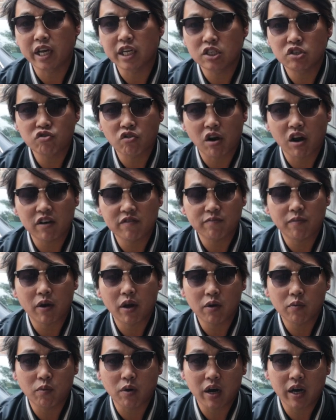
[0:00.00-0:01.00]
a
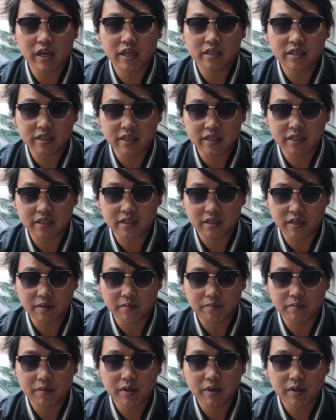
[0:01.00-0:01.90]
drive-by-wire system.